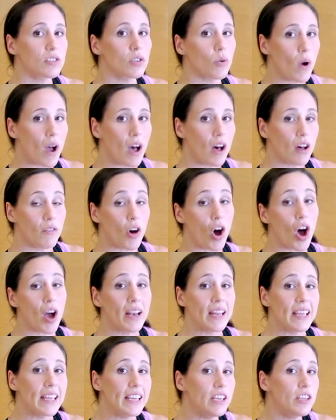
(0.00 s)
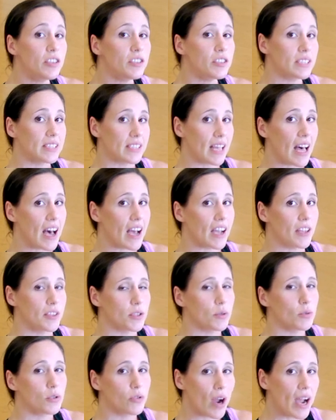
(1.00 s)
12 on each side,
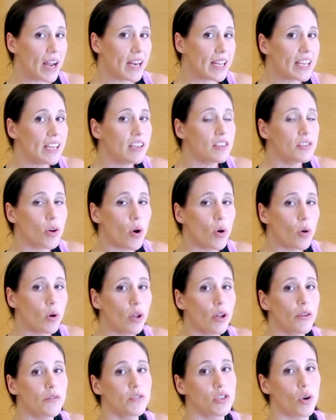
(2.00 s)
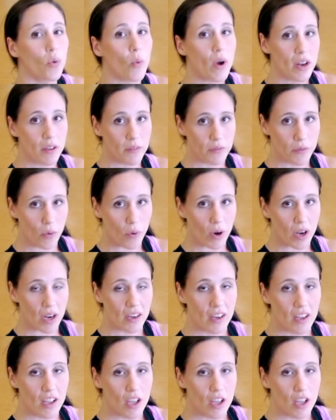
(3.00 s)
so try to get a total of 24.